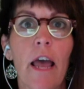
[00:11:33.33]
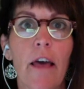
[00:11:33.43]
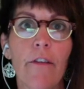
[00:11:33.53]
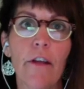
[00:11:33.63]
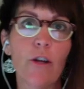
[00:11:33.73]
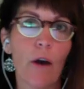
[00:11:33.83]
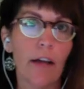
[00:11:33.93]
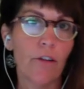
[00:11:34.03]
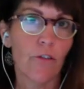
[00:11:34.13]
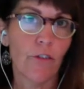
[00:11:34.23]
And then you
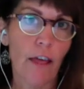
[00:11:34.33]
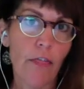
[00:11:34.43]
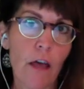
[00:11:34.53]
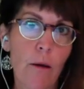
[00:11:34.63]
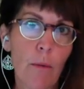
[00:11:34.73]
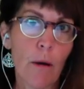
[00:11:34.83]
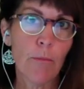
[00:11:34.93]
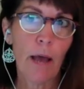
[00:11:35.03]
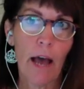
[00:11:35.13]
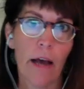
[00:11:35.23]
had to send them
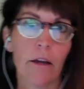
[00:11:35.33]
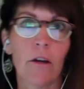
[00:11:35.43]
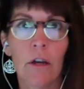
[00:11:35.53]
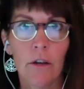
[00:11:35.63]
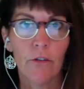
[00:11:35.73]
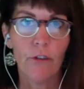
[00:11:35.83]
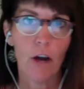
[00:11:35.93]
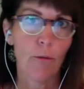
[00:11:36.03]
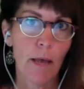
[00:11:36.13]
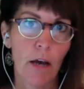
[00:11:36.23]
back
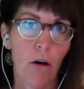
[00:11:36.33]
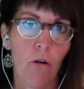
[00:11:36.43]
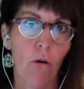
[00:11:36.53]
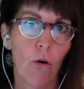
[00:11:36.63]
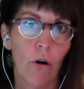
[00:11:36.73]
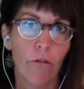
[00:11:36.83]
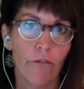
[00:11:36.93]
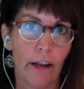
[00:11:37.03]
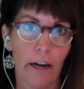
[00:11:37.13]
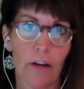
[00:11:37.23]
snail mail or
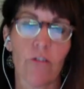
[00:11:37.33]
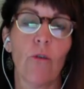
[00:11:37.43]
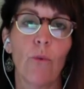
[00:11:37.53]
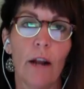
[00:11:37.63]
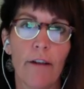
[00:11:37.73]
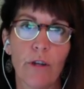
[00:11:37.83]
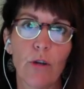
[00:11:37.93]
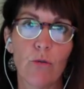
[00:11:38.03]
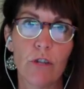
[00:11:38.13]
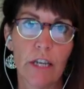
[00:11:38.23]
FedEx or whatever
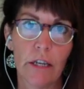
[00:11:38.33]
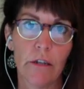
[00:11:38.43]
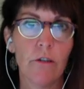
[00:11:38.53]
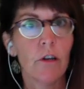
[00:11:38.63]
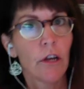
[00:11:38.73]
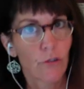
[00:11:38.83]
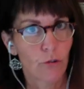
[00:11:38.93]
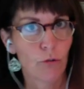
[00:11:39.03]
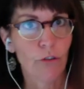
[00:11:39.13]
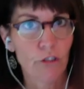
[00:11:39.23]
you did
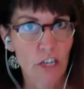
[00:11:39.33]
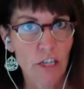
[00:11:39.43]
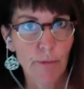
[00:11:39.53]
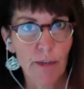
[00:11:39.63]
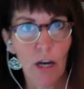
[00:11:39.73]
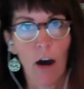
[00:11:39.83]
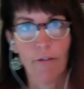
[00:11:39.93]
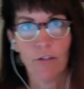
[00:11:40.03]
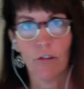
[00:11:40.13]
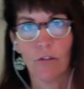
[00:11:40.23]
to the TTB
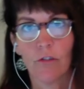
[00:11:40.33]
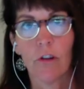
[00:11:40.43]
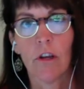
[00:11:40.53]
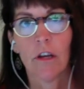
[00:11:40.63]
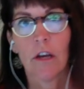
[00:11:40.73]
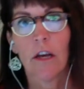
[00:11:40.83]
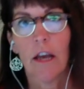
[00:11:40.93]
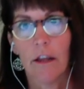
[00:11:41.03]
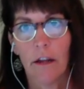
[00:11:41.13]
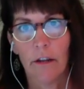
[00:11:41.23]
offices.
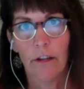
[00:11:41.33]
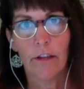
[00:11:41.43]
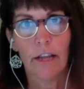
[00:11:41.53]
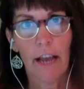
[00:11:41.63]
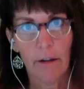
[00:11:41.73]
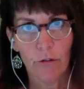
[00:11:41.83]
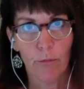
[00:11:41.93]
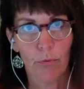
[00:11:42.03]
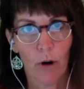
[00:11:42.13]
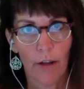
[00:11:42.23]
And then they had to
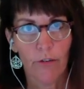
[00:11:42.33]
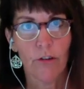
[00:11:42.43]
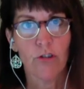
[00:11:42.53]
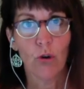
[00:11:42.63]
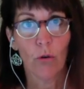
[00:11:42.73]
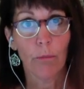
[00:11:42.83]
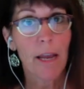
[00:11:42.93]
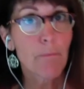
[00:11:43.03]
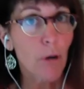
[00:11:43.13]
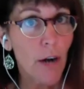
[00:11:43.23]
process your
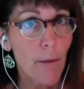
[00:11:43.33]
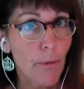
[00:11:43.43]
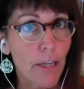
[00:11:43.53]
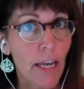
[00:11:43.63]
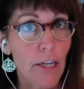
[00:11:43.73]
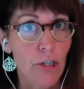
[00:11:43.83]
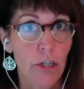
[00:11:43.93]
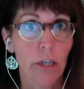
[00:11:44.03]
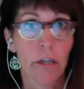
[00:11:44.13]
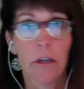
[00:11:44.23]
paper
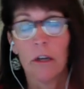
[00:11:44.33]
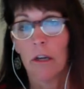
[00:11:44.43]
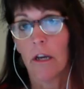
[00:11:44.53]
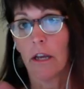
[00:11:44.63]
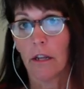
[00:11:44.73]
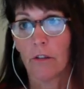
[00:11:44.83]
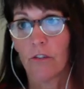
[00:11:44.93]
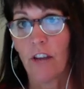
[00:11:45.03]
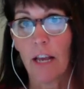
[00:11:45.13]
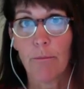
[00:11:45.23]
application and
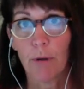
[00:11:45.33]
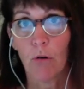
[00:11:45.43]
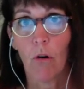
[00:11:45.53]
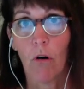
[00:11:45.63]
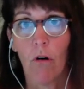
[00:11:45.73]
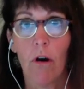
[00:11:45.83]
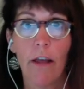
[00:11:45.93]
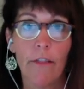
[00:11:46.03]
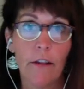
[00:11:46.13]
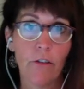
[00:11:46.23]
stamp it all,
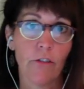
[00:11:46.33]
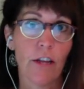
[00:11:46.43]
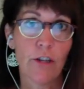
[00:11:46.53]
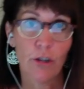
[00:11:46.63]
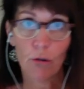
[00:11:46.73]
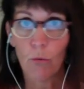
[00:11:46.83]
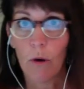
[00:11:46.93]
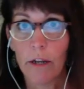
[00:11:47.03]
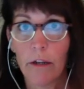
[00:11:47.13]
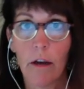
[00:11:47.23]
and then send you
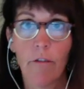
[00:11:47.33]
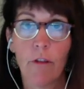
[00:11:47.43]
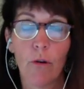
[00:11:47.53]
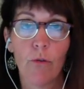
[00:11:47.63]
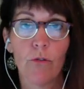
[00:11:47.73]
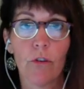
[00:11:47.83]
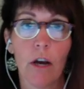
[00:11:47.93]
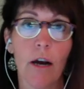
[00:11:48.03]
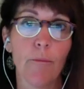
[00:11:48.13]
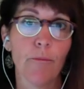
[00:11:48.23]
one of those
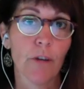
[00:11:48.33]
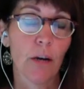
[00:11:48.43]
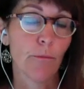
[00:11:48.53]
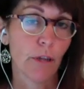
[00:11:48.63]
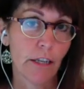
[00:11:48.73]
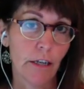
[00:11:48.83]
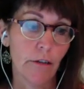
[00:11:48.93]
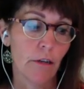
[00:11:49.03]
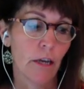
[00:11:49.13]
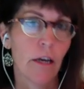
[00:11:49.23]
completed
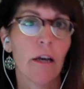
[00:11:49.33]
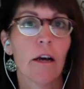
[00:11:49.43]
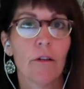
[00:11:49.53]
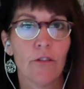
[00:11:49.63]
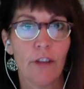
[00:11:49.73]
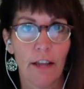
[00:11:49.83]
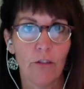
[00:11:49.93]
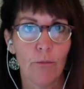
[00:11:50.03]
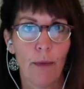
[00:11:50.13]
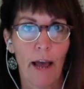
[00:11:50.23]

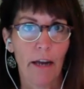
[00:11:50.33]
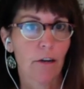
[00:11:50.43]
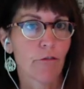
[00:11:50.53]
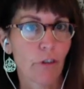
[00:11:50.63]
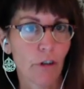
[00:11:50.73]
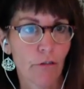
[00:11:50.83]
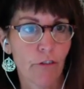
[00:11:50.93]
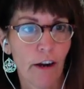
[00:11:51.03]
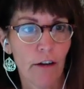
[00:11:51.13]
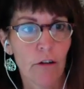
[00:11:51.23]
sets back for your
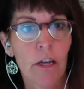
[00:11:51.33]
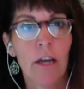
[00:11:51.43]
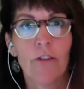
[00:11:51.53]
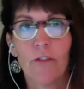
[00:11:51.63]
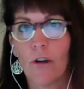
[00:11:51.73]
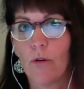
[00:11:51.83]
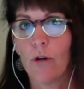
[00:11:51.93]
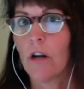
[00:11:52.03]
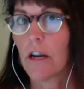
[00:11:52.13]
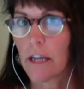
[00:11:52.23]
file. So
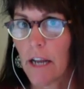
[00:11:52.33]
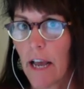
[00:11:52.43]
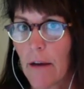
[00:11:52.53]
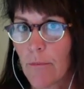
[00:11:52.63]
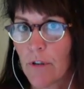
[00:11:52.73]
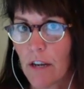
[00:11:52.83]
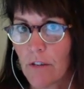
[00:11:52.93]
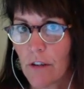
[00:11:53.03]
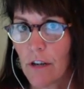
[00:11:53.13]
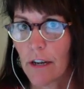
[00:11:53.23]
you're not going to have,
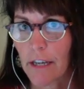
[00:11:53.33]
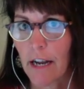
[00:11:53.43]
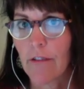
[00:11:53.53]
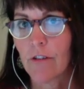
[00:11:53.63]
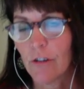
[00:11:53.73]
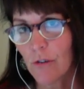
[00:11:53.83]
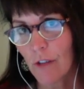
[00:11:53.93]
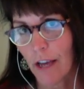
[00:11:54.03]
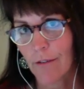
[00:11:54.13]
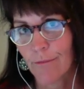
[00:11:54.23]
potentially not going to have to do
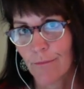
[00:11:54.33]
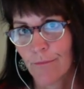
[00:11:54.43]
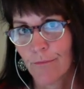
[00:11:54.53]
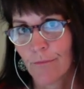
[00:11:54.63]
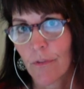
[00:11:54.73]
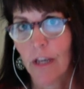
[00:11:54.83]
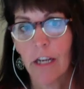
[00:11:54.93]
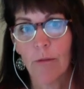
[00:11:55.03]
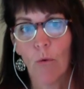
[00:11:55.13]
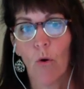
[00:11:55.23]
that
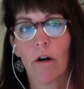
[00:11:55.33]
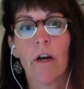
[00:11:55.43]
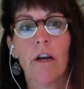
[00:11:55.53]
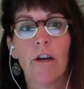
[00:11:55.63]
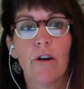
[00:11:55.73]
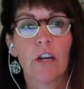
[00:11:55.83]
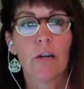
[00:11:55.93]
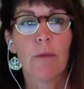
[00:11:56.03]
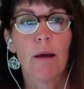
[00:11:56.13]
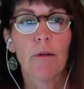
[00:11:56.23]
anymore. You're going
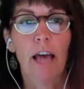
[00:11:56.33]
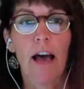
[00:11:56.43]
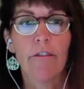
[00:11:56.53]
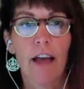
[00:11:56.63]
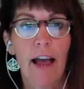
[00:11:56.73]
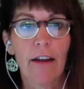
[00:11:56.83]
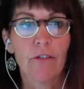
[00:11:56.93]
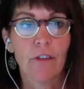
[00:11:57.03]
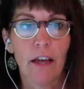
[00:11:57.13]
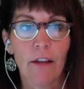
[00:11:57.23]
to be able to have
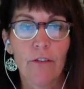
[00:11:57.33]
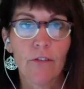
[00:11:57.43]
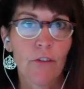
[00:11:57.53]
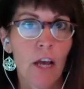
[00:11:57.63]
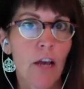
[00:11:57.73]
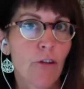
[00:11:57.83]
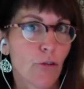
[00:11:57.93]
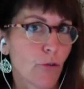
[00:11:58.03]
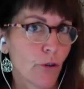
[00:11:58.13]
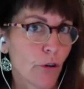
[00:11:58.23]
access
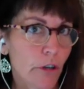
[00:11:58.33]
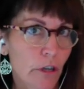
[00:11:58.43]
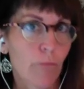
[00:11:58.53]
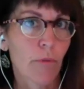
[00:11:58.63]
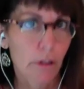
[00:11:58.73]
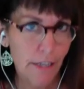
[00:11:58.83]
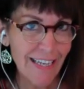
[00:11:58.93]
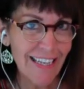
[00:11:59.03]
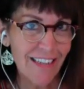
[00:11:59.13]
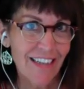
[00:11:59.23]
to your complete